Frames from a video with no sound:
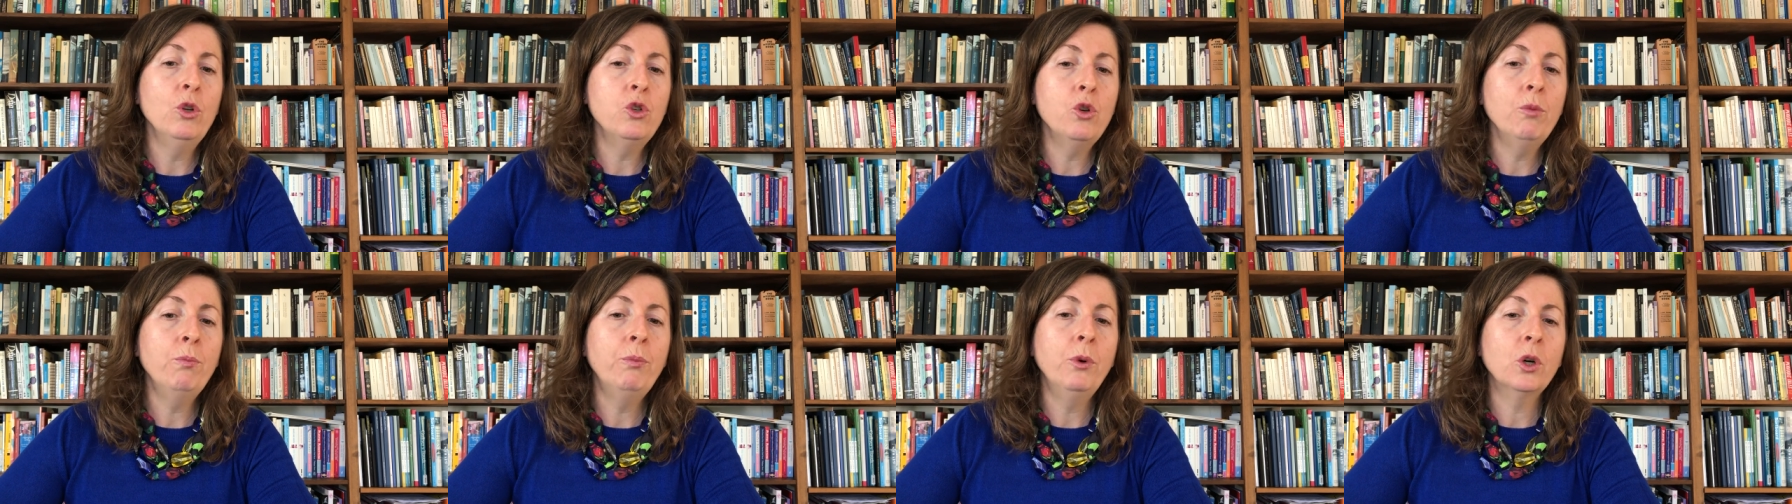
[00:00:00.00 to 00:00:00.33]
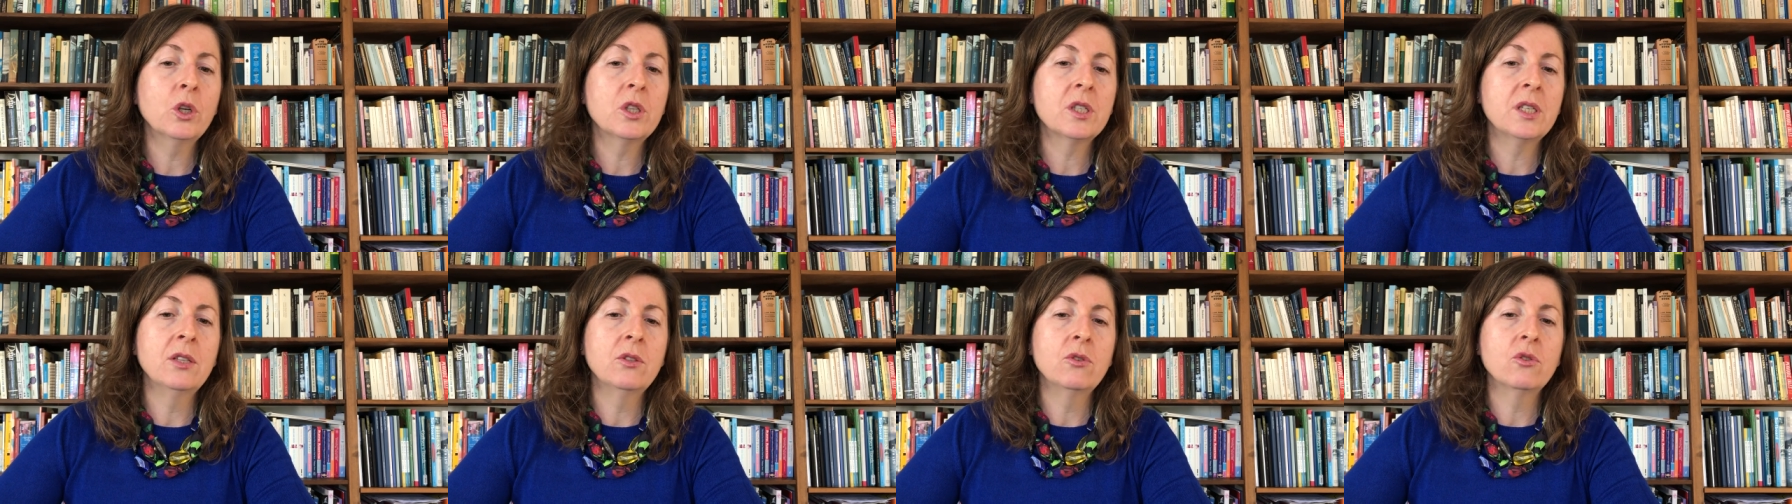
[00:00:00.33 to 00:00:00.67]

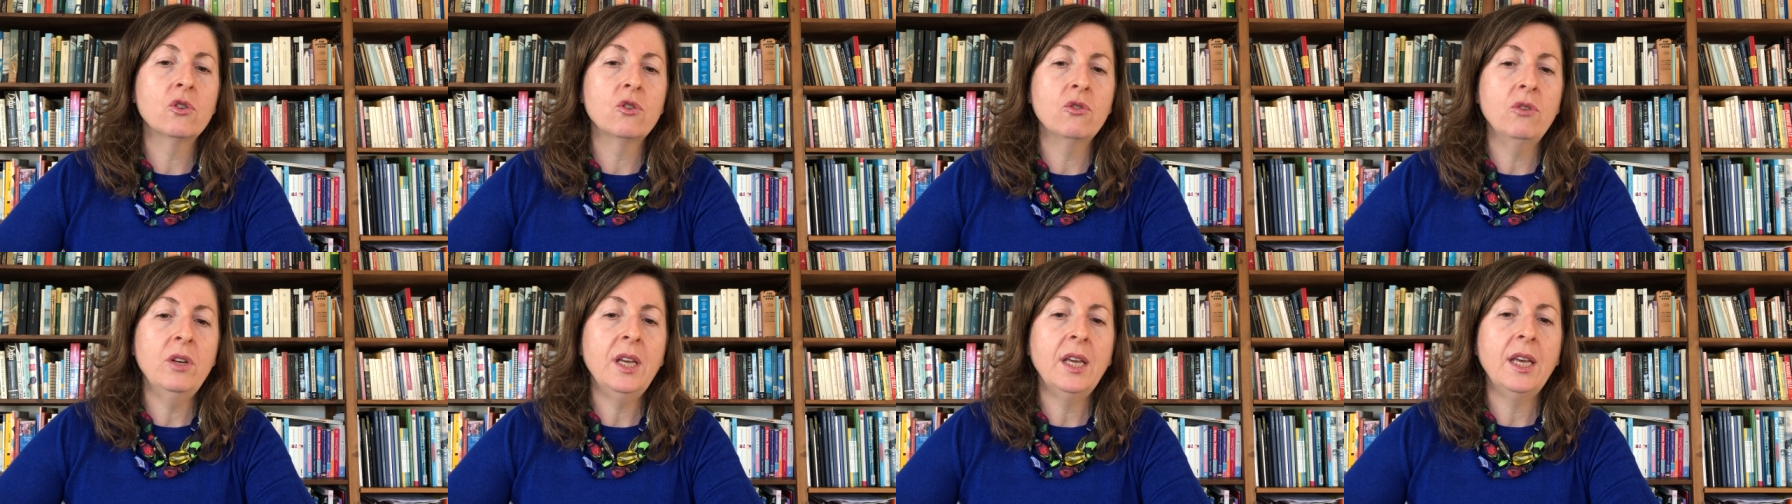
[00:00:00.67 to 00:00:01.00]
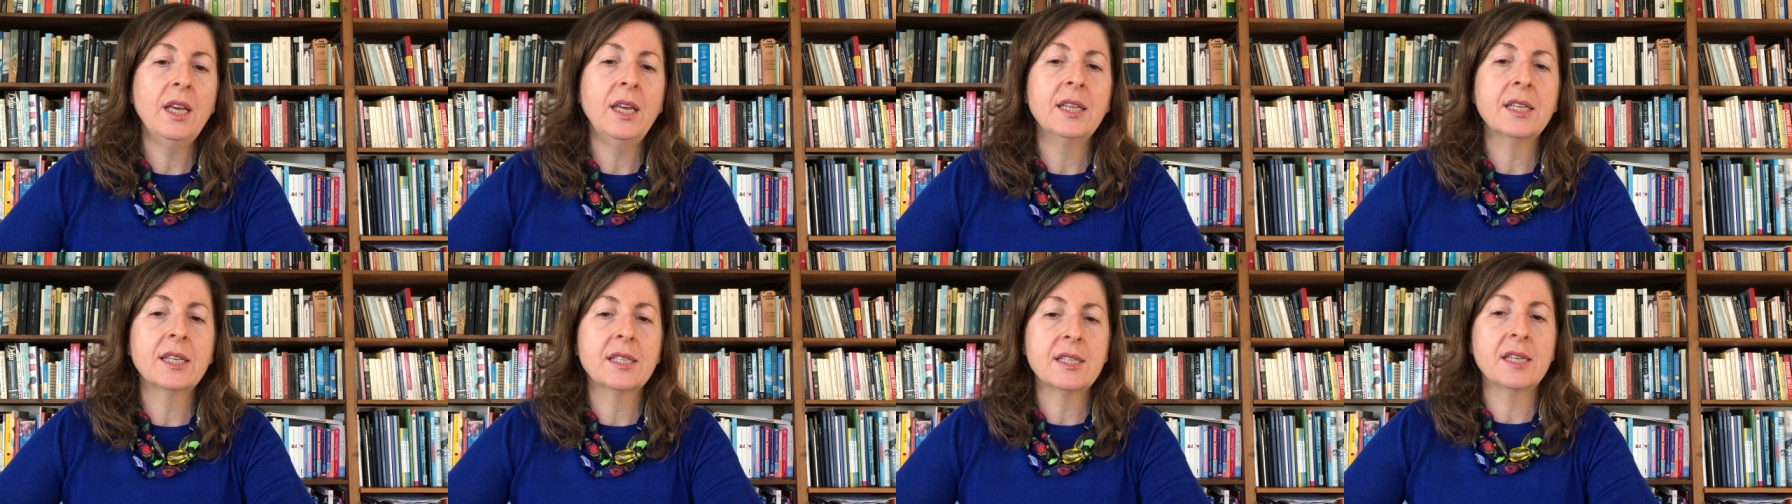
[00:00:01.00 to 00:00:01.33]
support industry
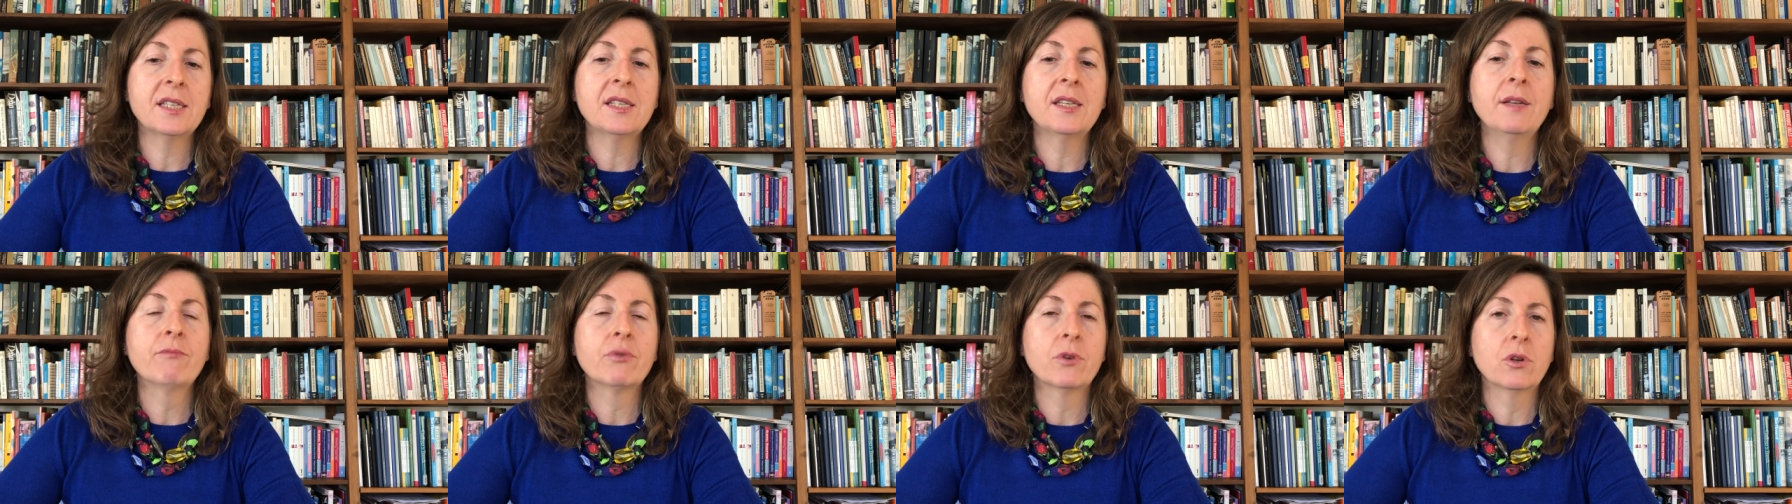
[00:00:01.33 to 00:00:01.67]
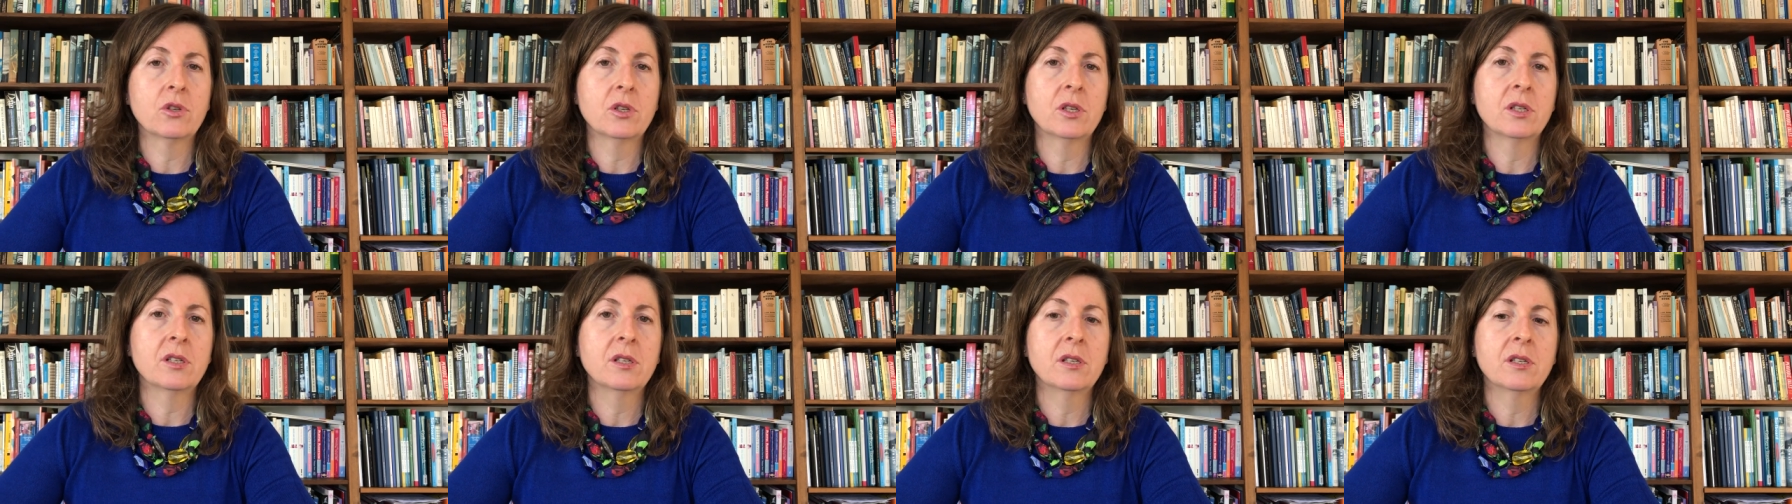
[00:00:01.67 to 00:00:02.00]
in the testing
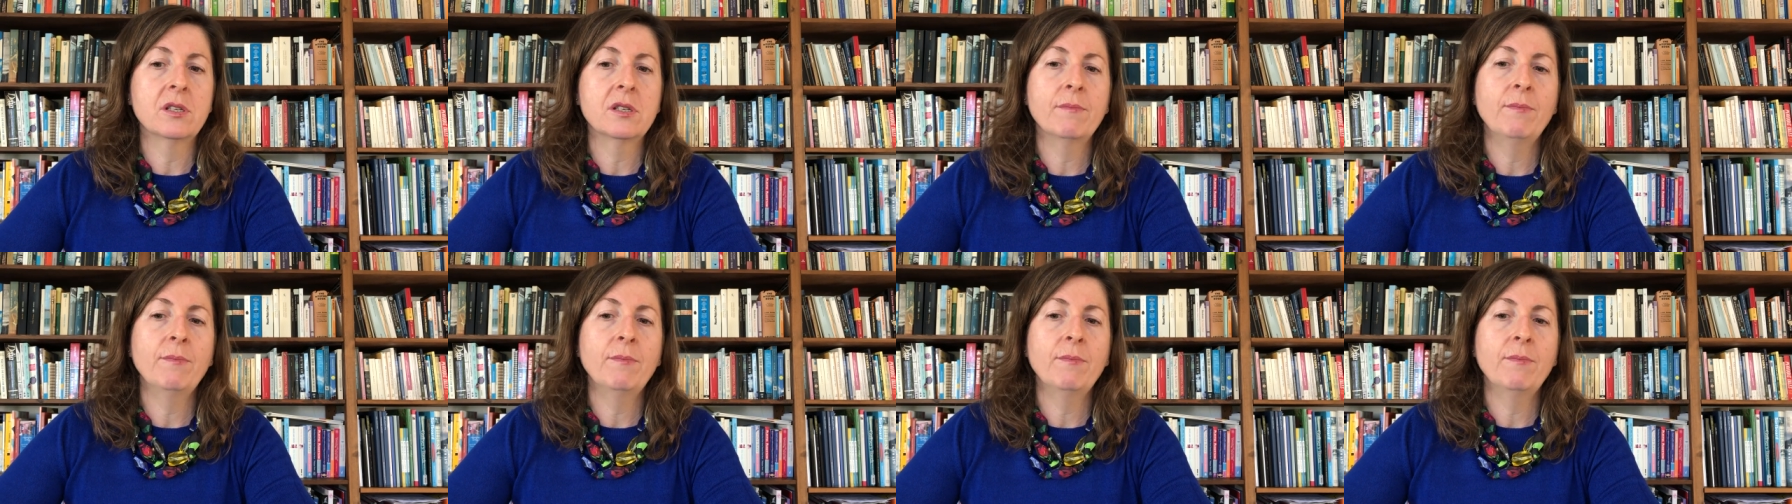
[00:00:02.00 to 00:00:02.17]
processes